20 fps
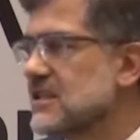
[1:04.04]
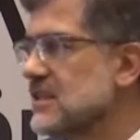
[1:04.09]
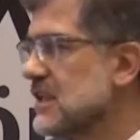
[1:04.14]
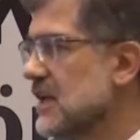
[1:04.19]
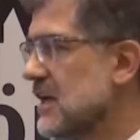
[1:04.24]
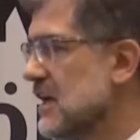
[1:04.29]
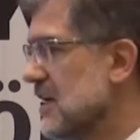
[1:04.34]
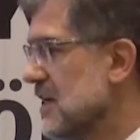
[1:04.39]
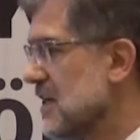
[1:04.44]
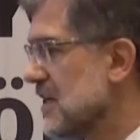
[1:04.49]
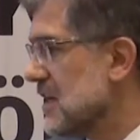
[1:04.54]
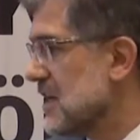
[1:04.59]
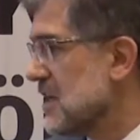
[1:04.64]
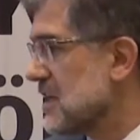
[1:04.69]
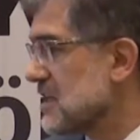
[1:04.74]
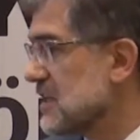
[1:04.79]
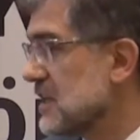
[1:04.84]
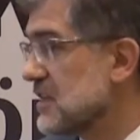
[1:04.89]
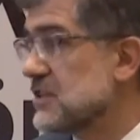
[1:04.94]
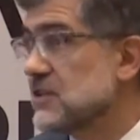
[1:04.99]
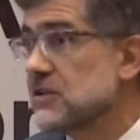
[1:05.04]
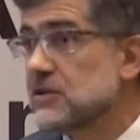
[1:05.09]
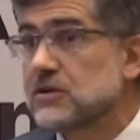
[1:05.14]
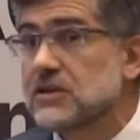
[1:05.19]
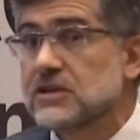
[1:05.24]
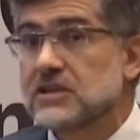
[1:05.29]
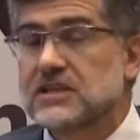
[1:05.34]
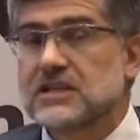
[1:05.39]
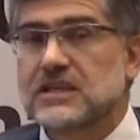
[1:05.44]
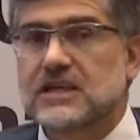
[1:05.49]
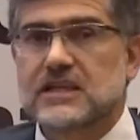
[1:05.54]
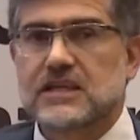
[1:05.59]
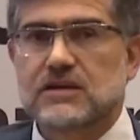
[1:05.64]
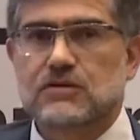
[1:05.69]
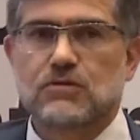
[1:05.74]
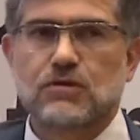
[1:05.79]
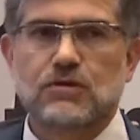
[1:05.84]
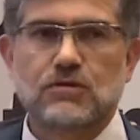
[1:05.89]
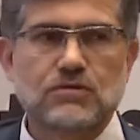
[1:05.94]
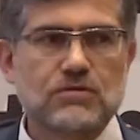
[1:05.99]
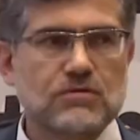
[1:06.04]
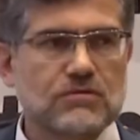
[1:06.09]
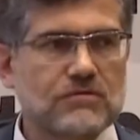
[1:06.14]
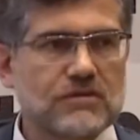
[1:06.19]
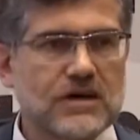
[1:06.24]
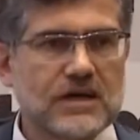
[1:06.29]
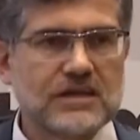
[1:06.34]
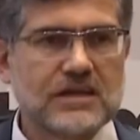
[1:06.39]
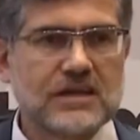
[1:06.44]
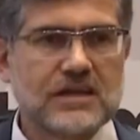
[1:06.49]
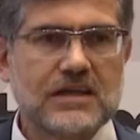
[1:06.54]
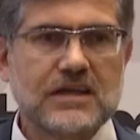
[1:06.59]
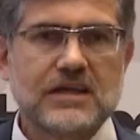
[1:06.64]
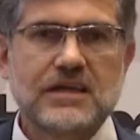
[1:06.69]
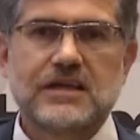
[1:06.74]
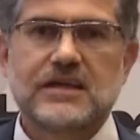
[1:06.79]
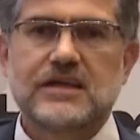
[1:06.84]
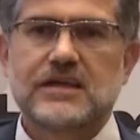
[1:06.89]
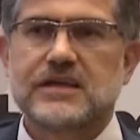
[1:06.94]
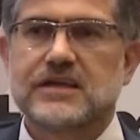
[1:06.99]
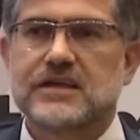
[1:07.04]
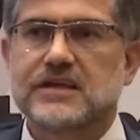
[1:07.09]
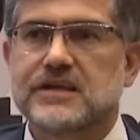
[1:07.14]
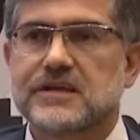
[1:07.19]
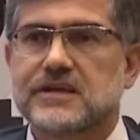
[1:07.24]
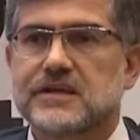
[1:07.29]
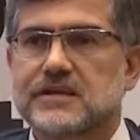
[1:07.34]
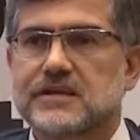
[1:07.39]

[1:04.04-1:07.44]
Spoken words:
we hope to see a lot of things that will happen in the coming days.